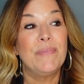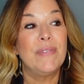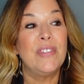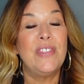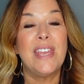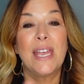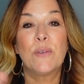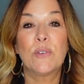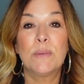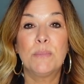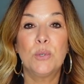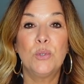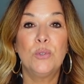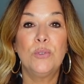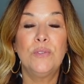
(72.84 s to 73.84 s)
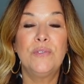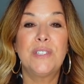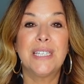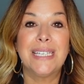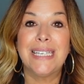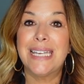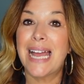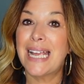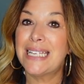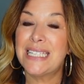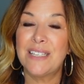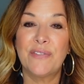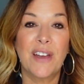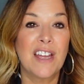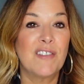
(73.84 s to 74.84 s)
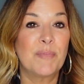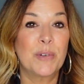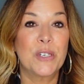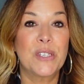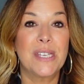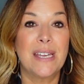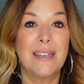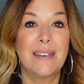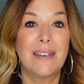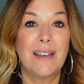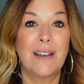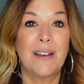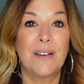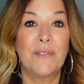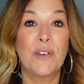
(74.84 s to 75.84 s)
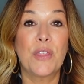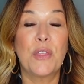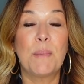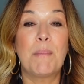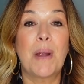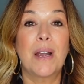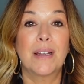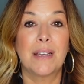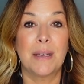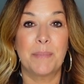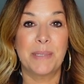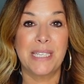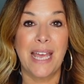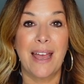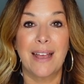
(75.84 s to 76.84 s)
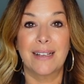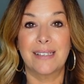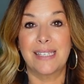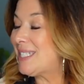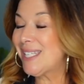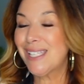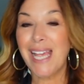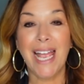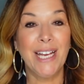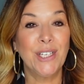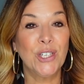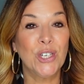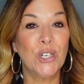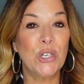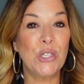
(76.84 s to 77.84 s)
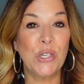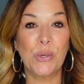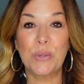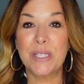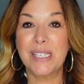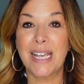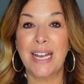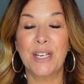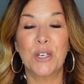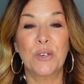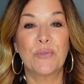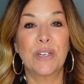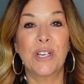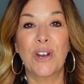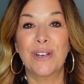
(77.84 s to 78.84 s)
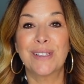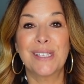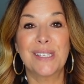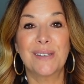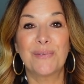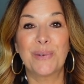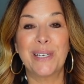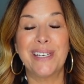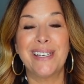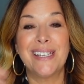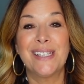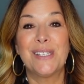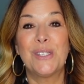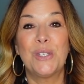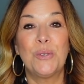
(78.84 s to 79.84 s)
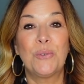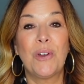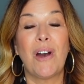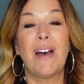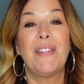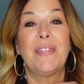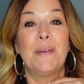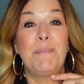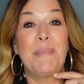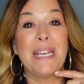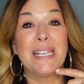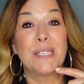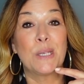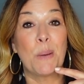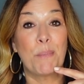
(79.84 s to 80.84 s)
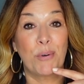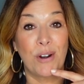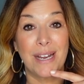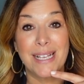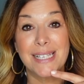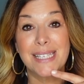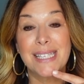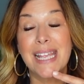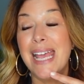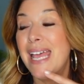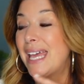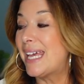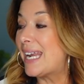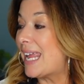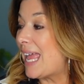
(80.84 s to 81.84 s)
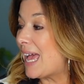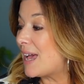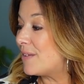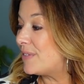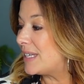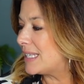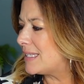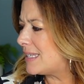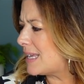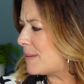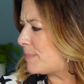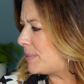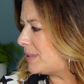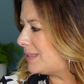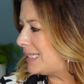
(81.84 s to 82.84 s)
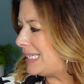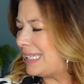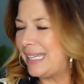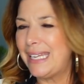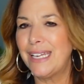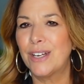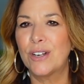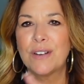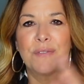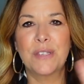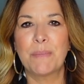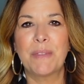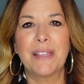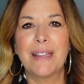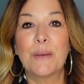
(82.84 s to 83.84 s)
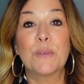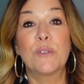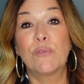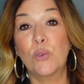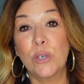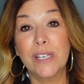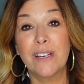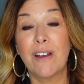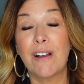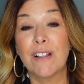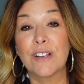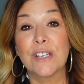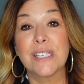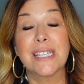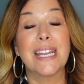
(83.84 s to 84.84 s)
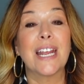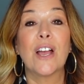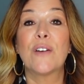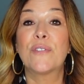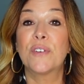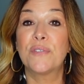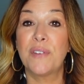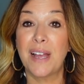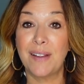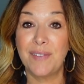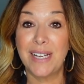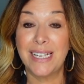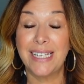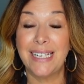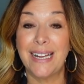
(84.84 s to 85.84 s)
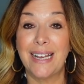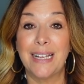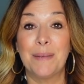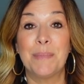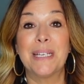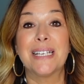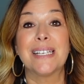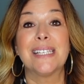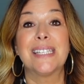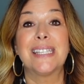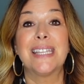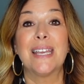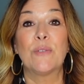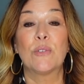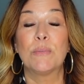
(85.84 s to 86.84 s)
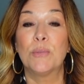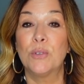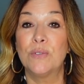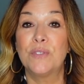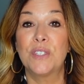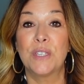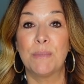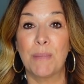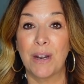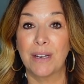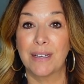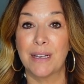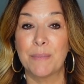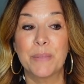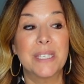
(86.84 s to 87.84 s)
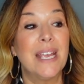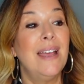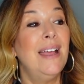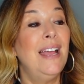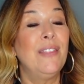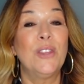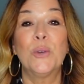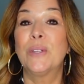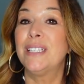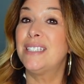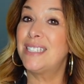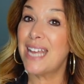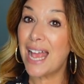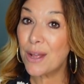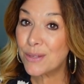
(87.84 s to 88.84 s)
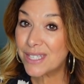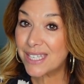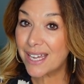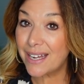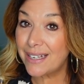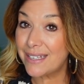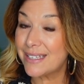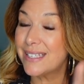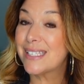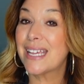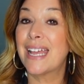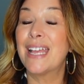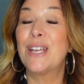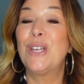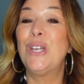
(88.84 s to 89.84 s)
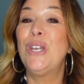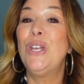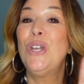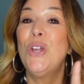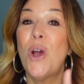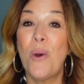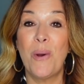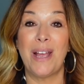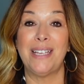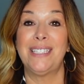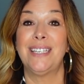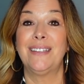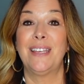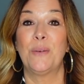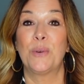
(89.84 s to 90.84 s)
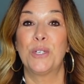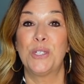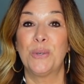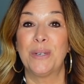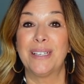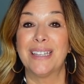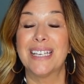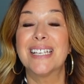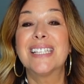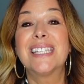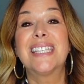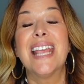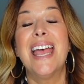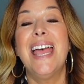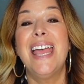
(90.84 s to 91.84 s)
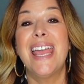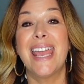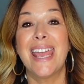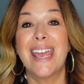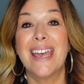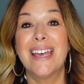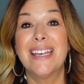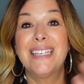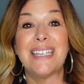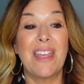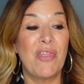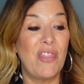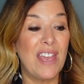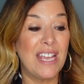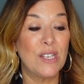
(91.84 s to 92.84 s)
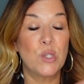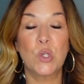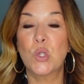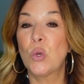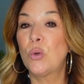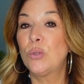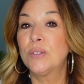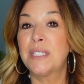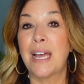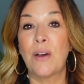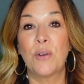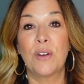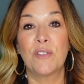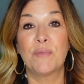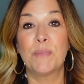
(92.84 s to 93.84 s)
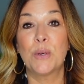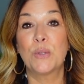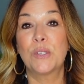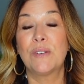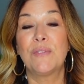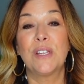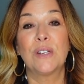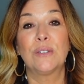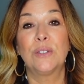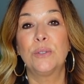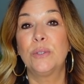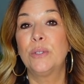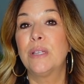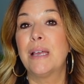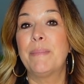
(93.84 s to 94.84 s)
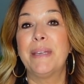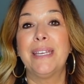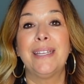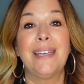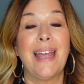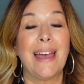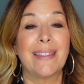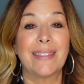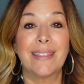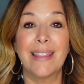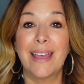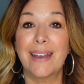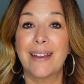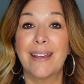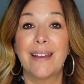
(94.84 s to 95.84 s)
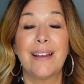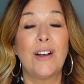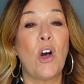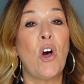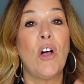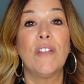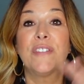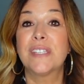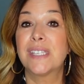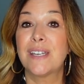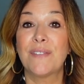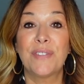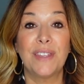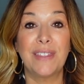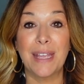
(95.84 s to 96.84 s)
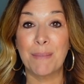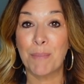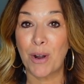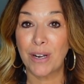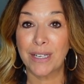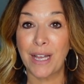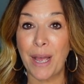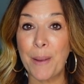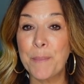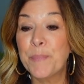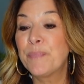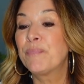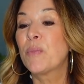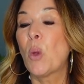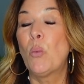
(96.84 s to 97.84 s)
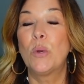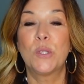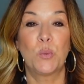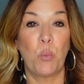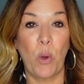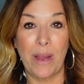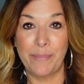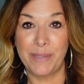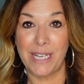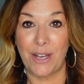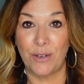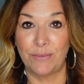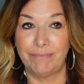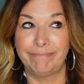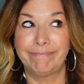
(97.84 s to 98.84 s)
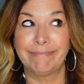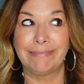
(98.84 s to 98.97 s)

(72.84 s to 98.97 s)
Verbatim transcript: they removed ninety-five percent of the markup tags. Designer, no designer, regardless of what it is, you got the base price. And I have an example in here of something that was forty dollars that I got for five ninety-nine because they removed the markups. The only downside is I had no idea they were doing this, and they sold out of most of their Lululemon, Athleta, all the stuff that they mark up was wiped out.